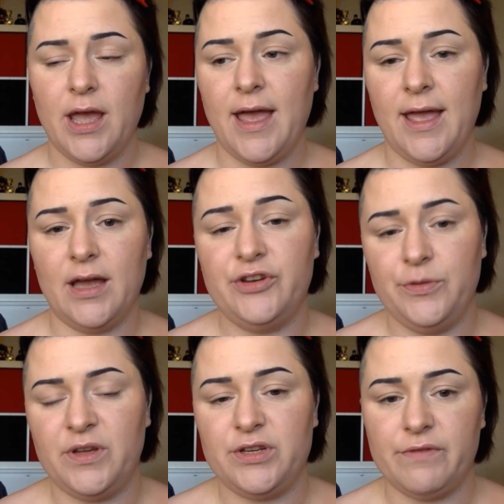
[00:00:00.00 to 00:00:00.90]
A, I do
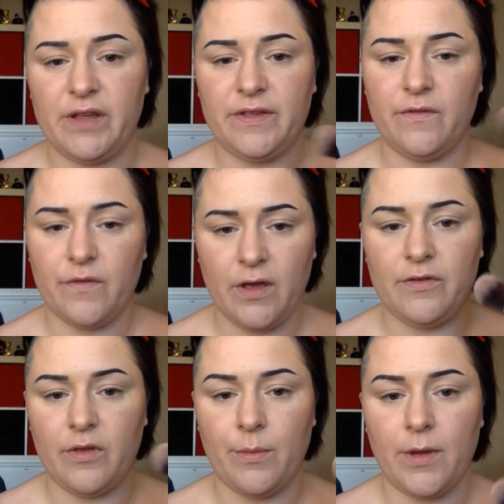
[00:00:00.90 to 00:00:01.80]
bitchy resting
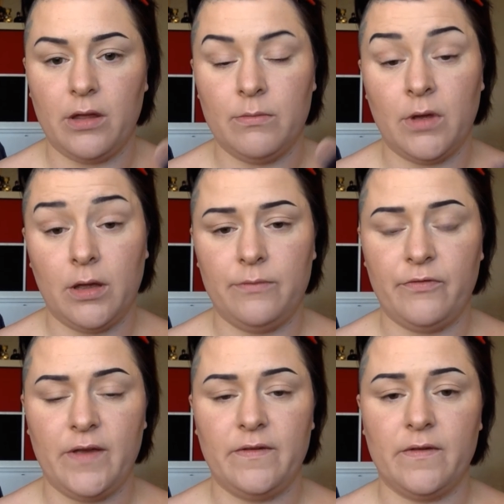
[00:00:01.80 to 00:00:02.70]
face, and my
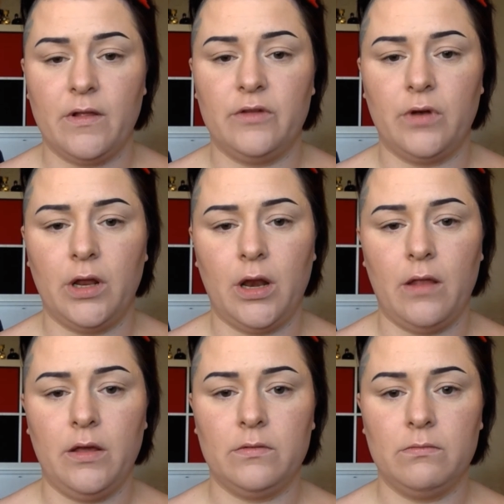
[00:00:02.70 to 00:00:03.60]
face is literally like
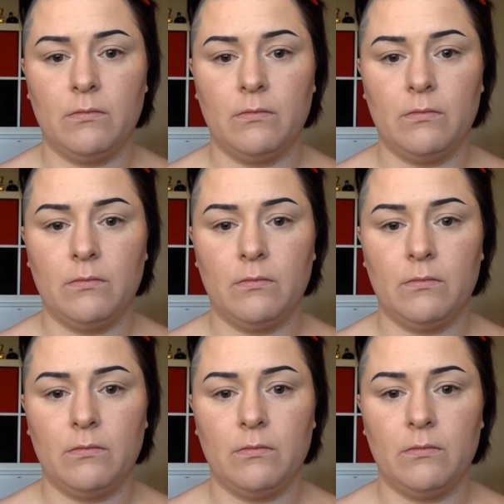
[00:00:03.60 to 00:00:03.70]
this